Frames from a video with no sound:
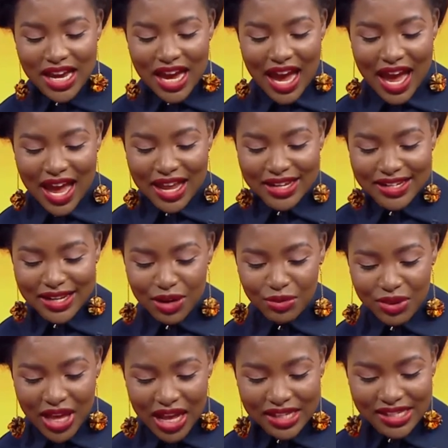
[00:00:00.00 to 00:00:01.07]
And
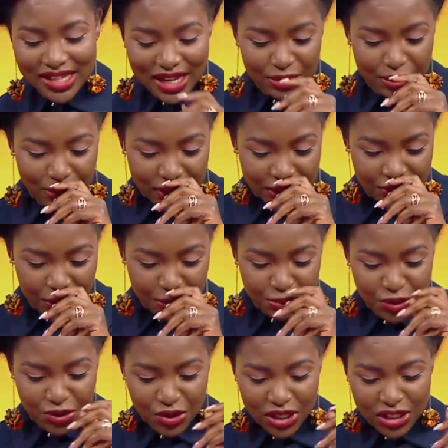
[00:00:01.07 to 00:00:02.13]
with that said, we want to jump
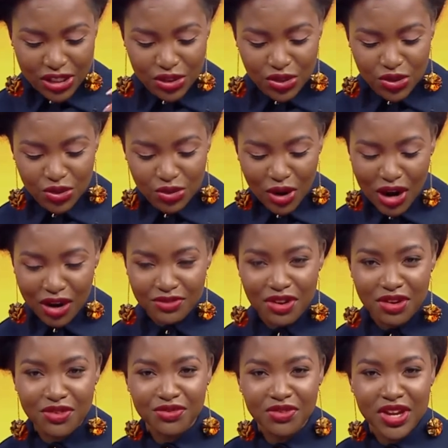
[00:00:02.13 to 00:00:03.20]
straight into our
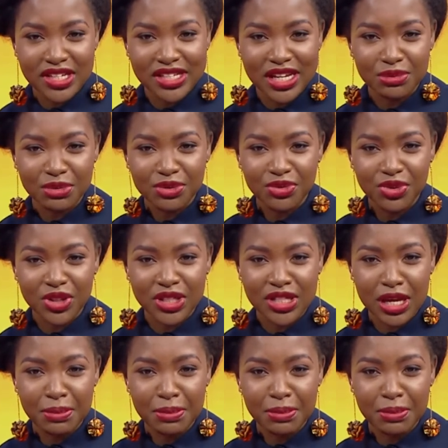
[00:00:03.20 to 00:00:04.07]
very first segment for the day.